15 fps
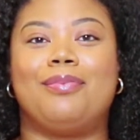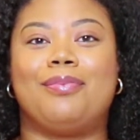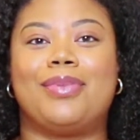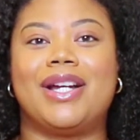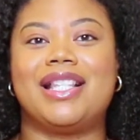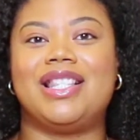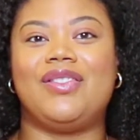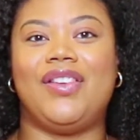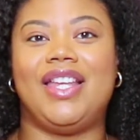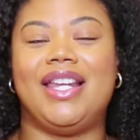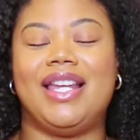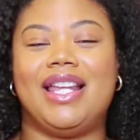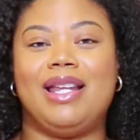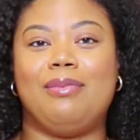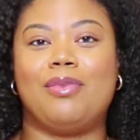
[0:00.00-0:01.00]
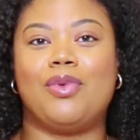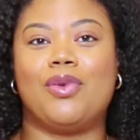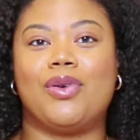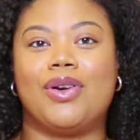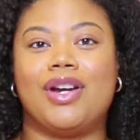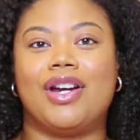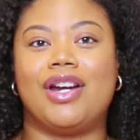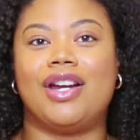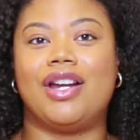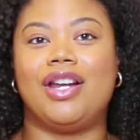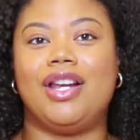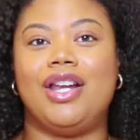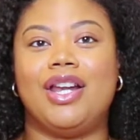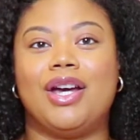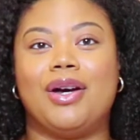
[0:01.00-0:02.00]
breastfeeding anymore.
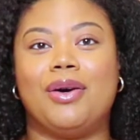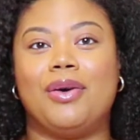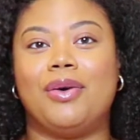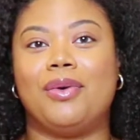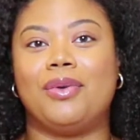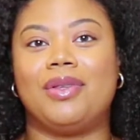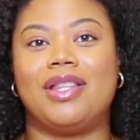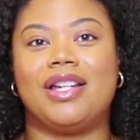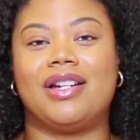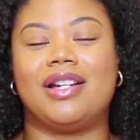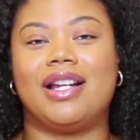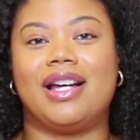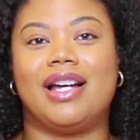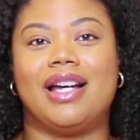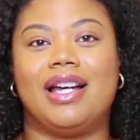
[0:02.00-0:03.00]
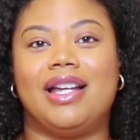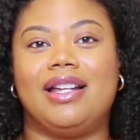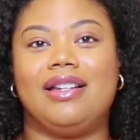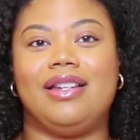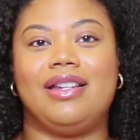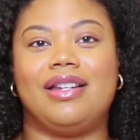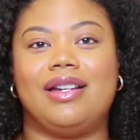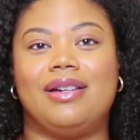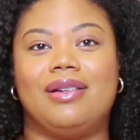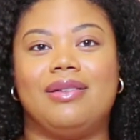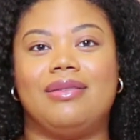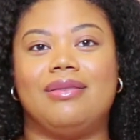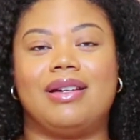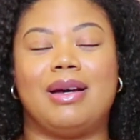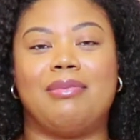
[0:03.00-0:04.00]
No, they're not, you
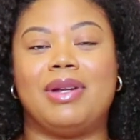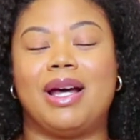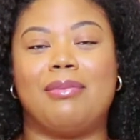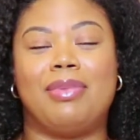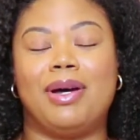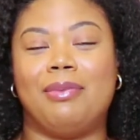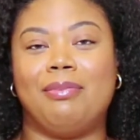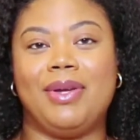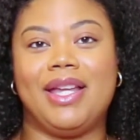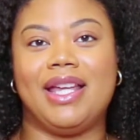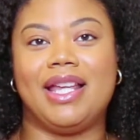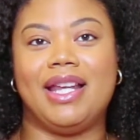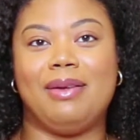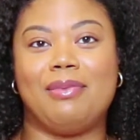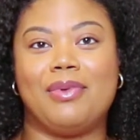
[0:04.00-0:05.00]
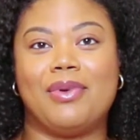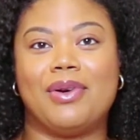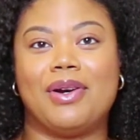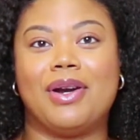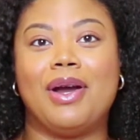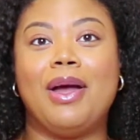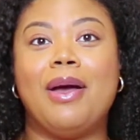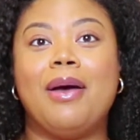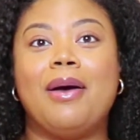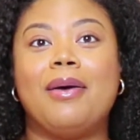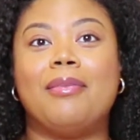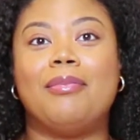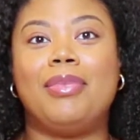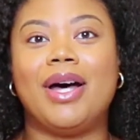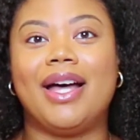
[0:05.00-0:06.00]
know, I'm not pumping anymore,
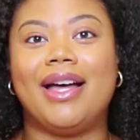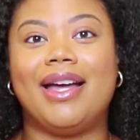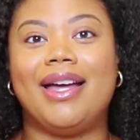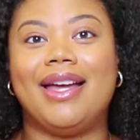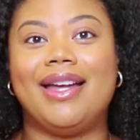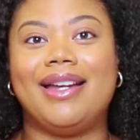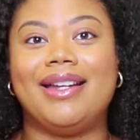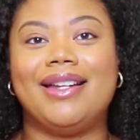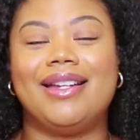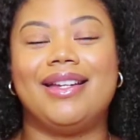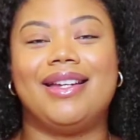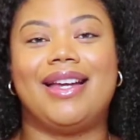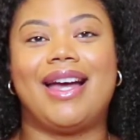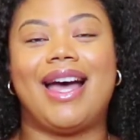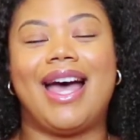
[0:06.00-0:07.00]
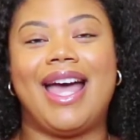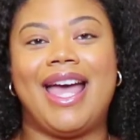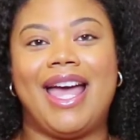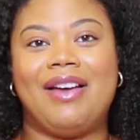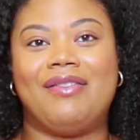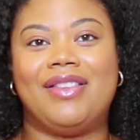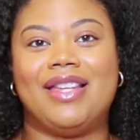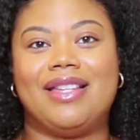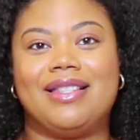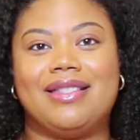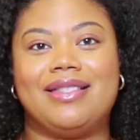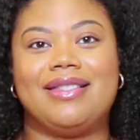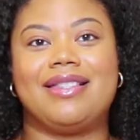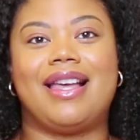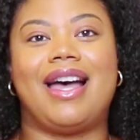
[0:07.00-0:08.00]
but I have
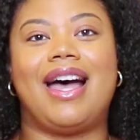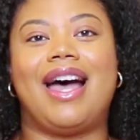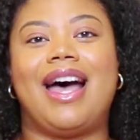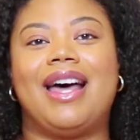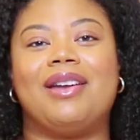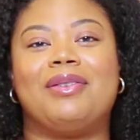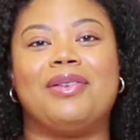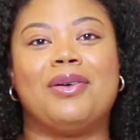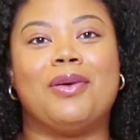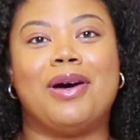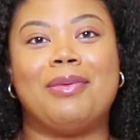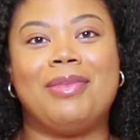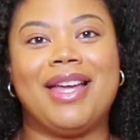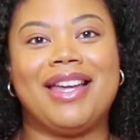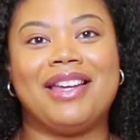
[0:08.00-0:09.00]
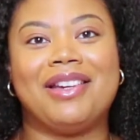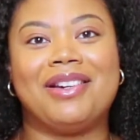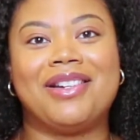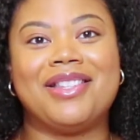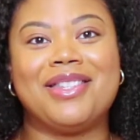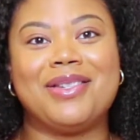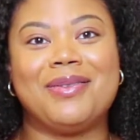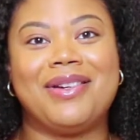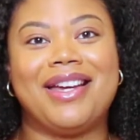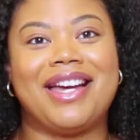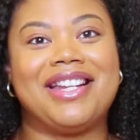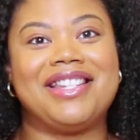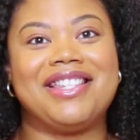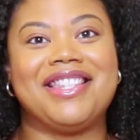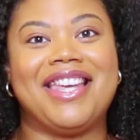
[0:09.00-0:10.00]
this. I don't know why I'm hanging on to it.
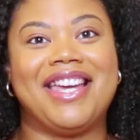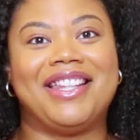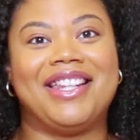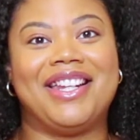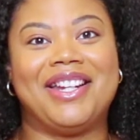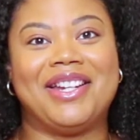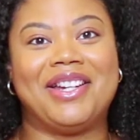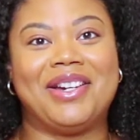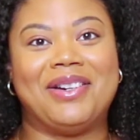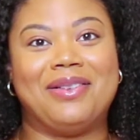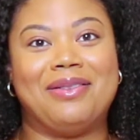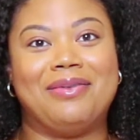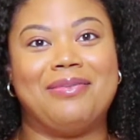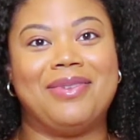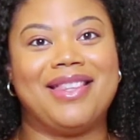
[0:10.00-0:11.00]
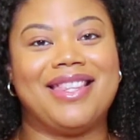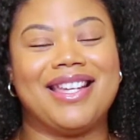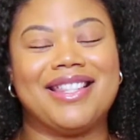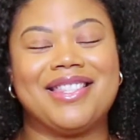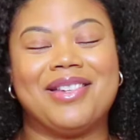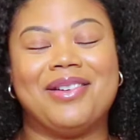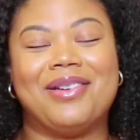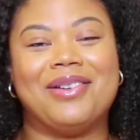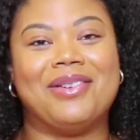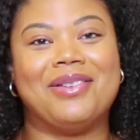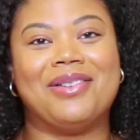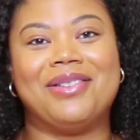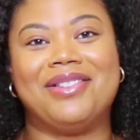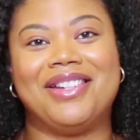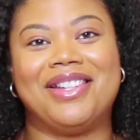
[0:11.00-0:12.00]
I just can't let it go, but that's a
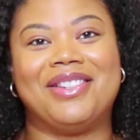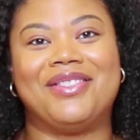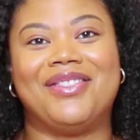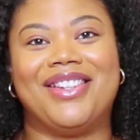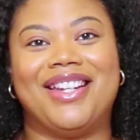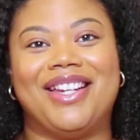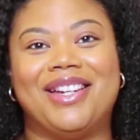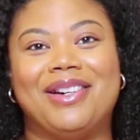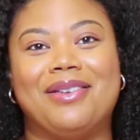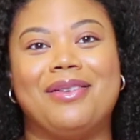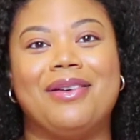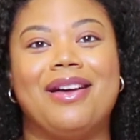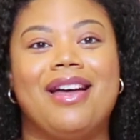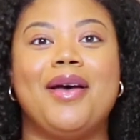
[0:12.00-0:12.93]
whole nother video.